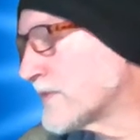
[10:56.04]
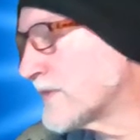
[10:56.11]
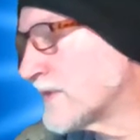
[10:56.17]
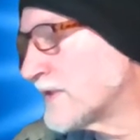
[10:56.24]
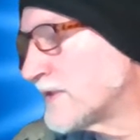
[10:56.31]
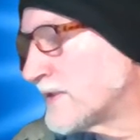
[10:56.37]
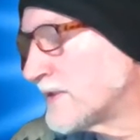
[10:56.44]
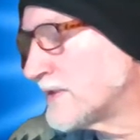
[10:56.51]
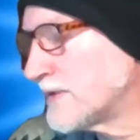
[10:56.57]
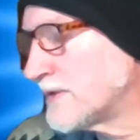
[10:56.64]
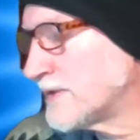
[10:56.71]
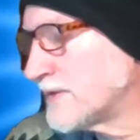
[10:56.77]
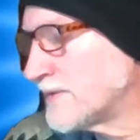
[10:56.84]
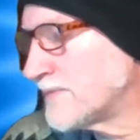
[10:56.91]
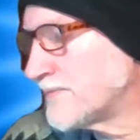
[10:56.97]
So you
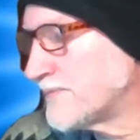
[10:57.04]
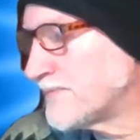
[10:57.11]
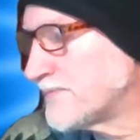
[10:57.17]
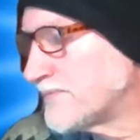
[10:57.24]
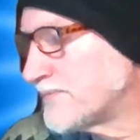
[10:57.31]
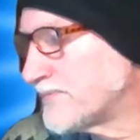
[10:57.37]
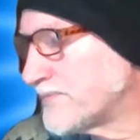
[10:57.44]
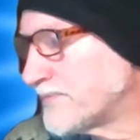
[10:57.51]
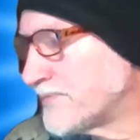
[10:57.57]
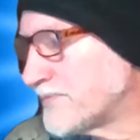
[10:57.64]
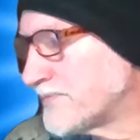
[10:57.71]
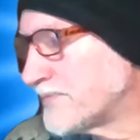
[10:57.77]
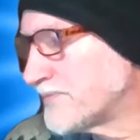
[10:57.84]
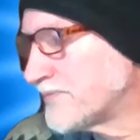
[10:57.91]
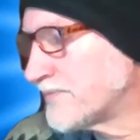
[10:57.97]
just,
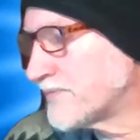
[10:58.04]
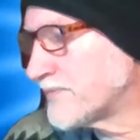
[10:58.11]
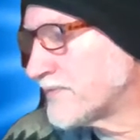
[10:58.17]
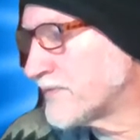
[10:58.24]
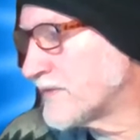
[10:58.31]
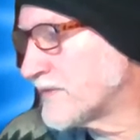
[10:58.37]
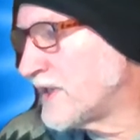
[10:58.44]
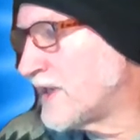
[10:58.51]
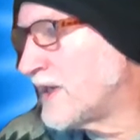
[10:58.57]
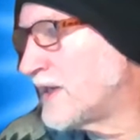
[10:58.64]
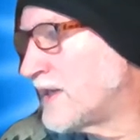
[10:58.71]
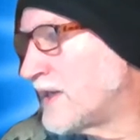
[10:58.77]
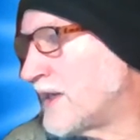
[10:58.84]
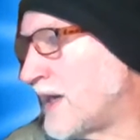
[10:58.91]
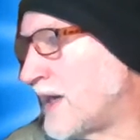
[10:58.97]
yeah.
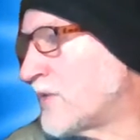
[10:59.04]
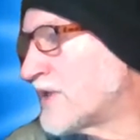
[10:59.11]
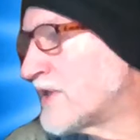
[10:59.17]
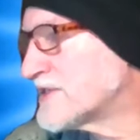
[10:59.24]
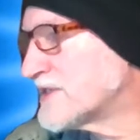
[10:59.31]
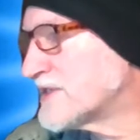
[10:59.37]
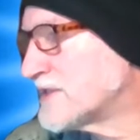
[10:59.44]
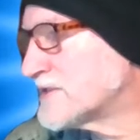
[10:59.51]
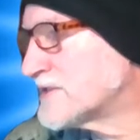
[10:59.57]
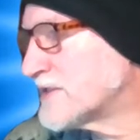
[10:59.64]
I, I want to.